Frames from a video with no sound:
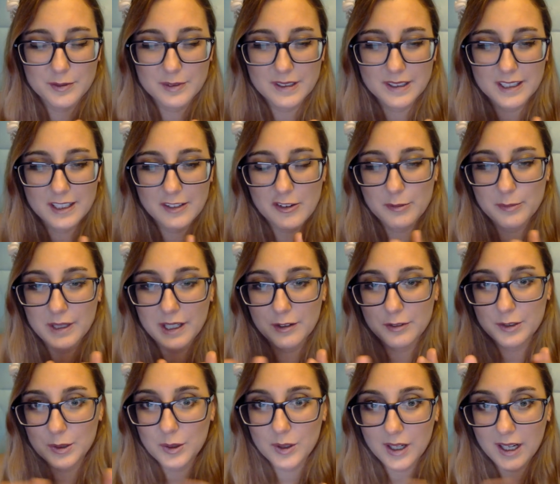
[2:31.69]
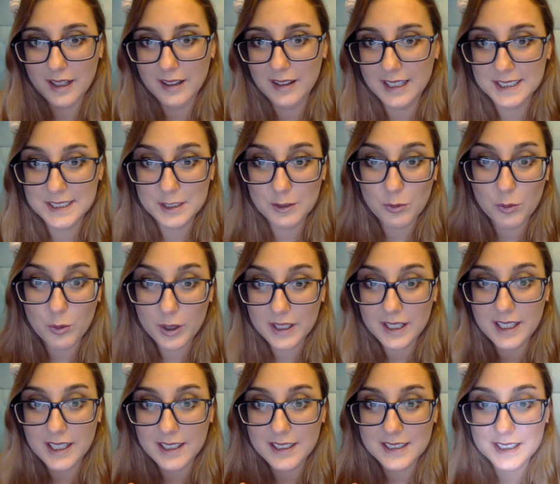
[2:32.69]
given me a few guidelines of what
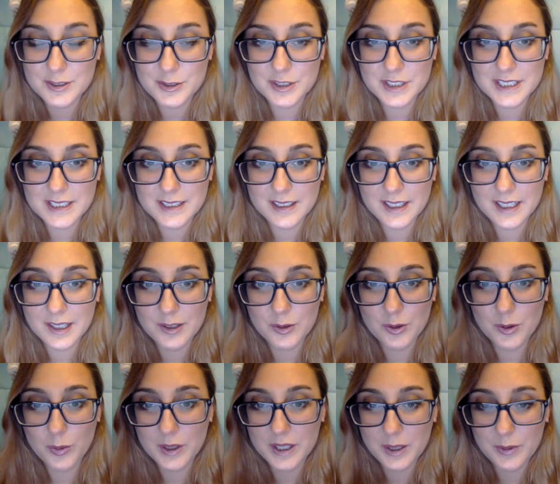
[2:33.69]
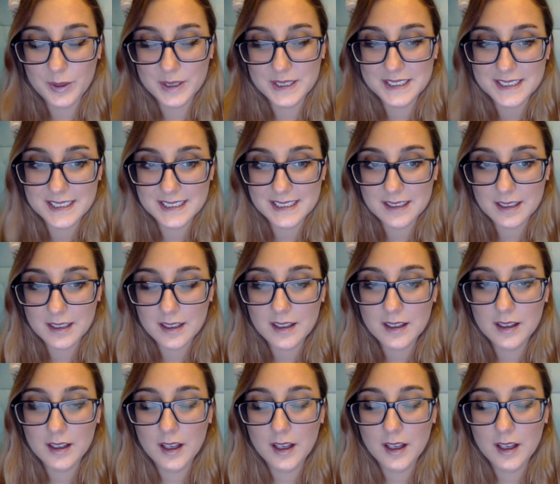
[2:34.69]
he's interested in or what he wants to see.